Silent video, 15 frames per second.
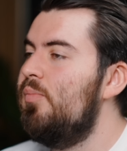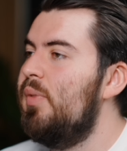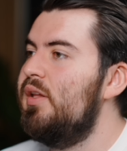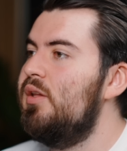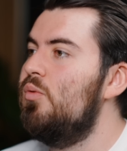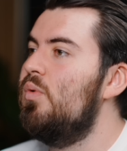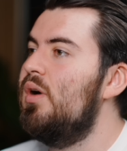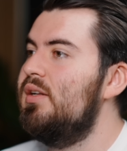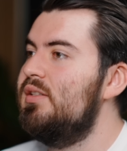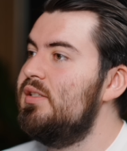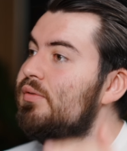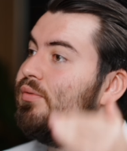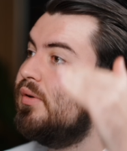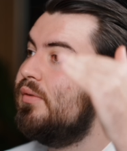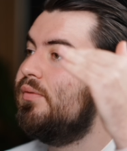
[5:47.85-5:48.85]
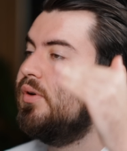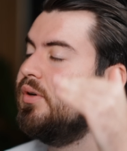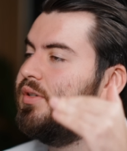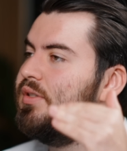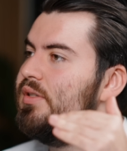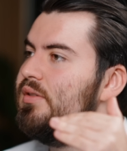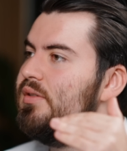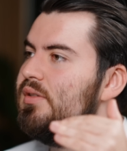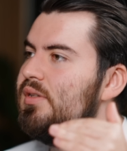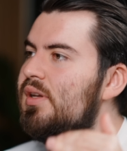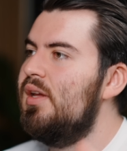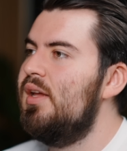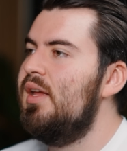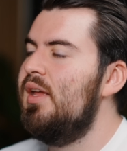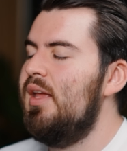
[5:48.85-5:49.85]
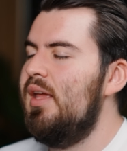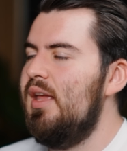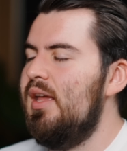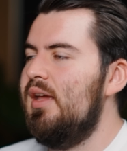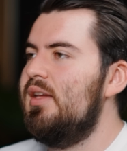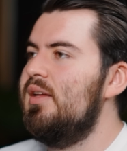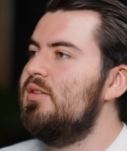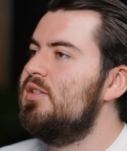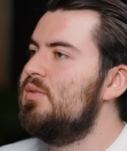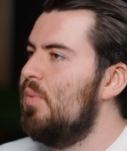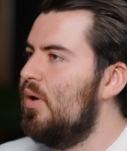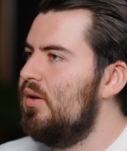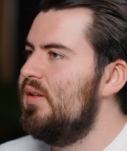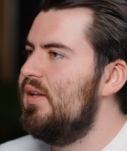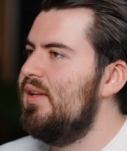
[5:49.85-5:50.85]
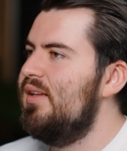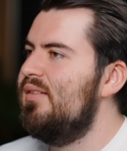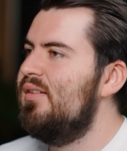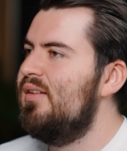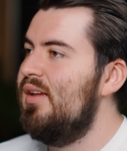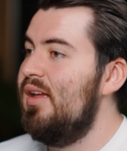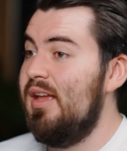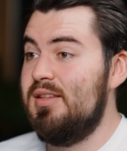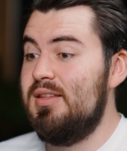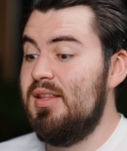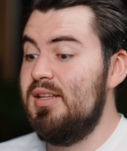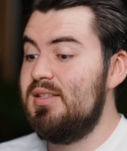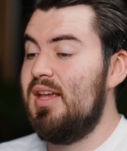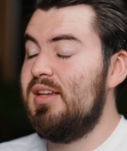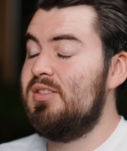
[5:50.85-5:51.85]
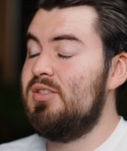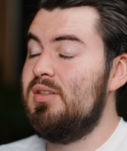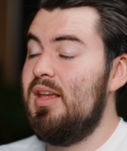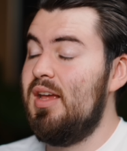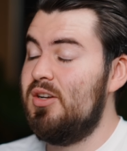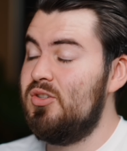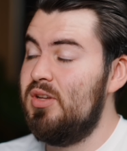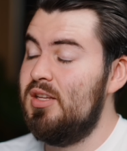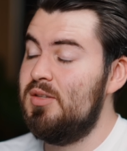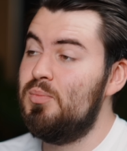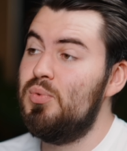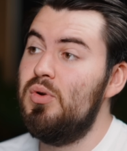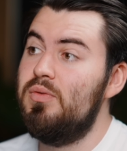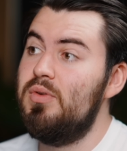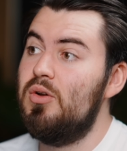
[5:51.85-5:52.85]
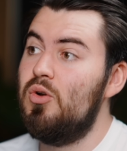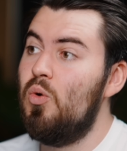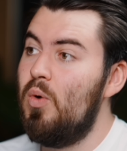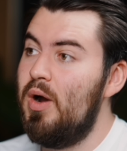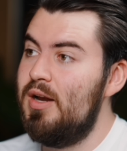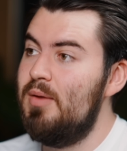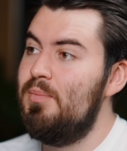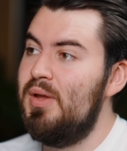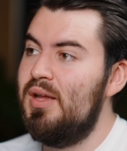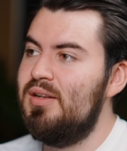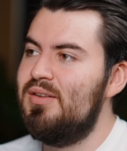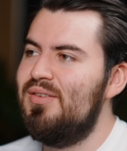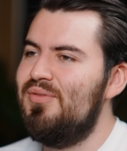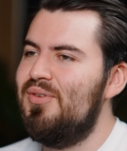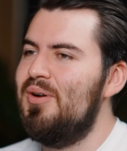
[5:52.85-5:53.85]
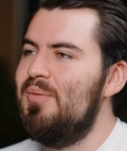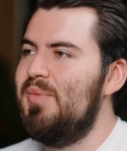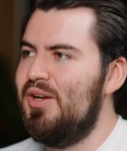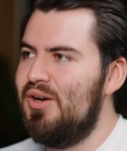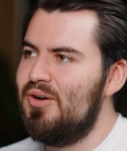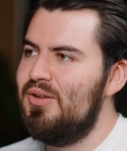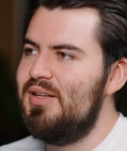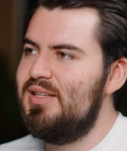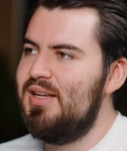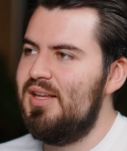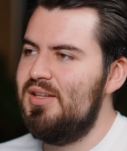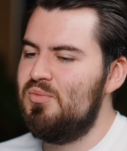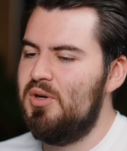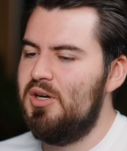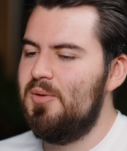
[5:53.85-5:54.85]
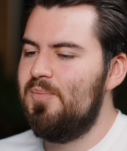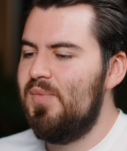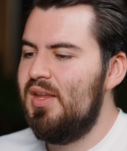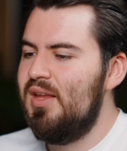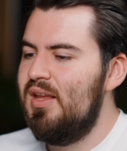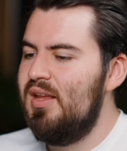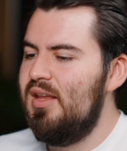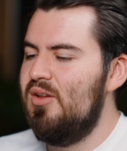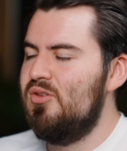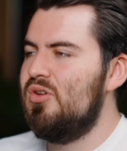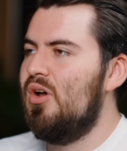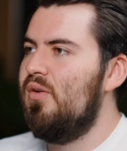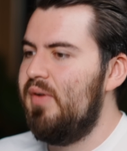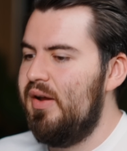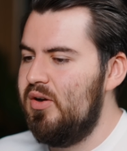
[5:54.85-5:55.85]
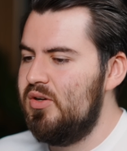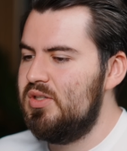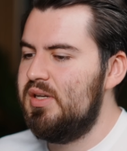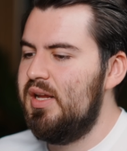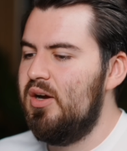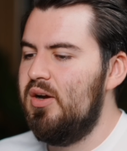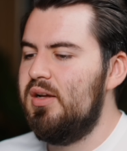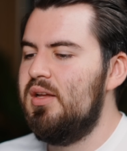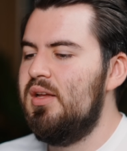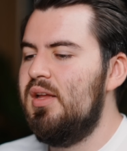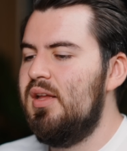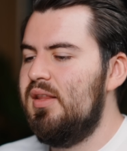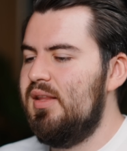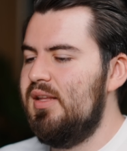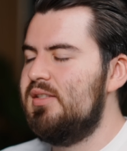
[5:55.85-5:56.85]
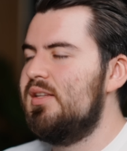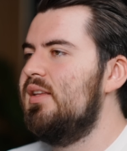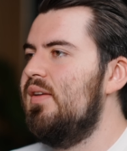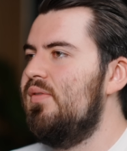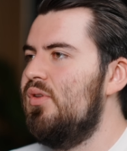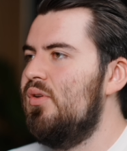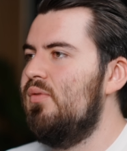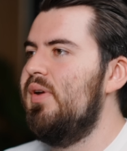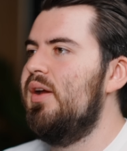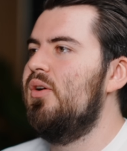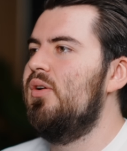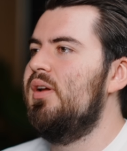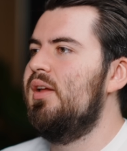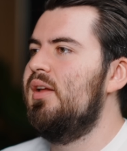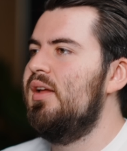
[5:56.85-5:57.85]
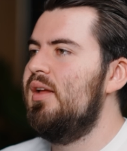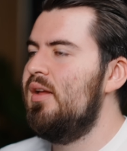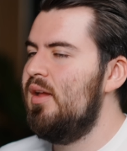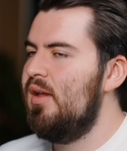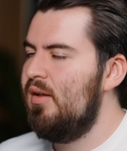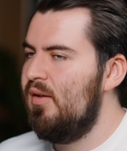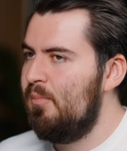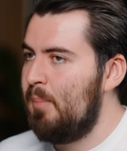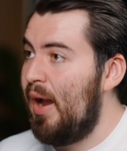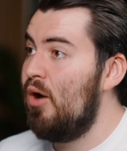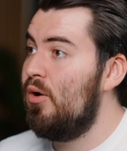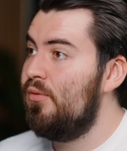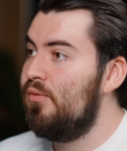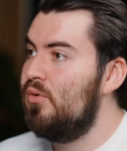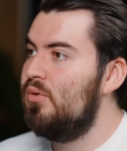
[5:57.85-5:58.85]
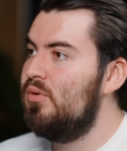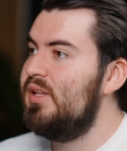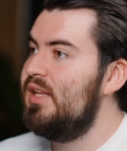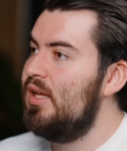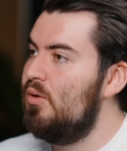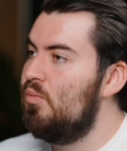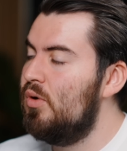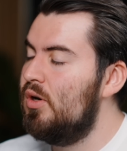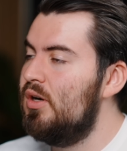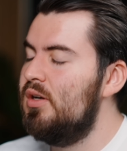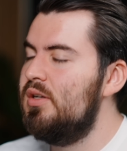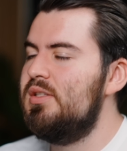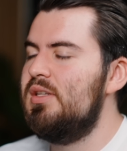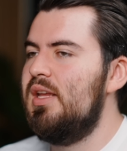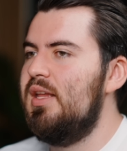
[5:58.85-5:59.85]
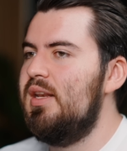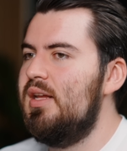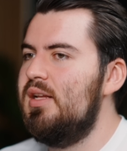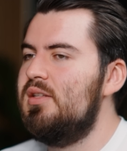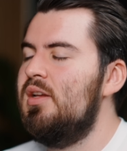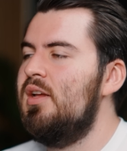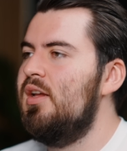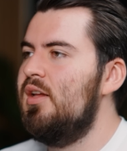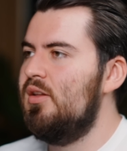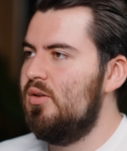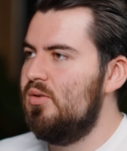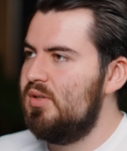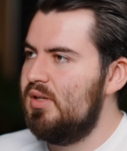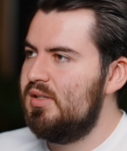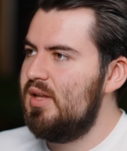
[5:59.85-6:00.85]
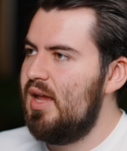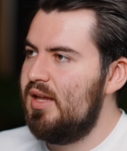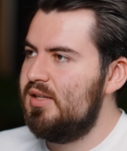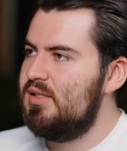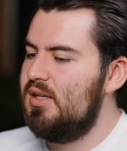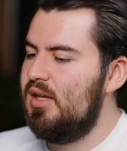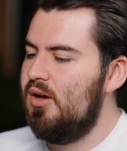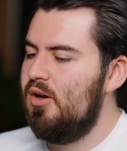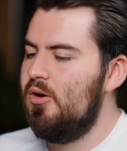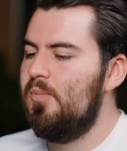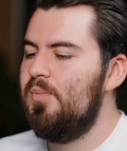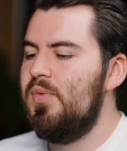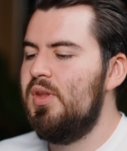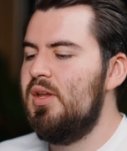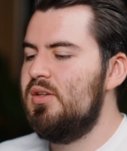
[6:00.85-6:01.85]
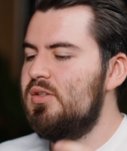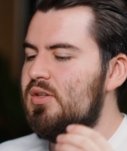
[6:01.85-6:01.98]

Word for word: but you want different versions yeah it can smartly it, this actually has proved quite a bit from the early days where it was all very generic these can give you very powerful mm-hmm. keywords mm-hmm. in it using SEO. And I,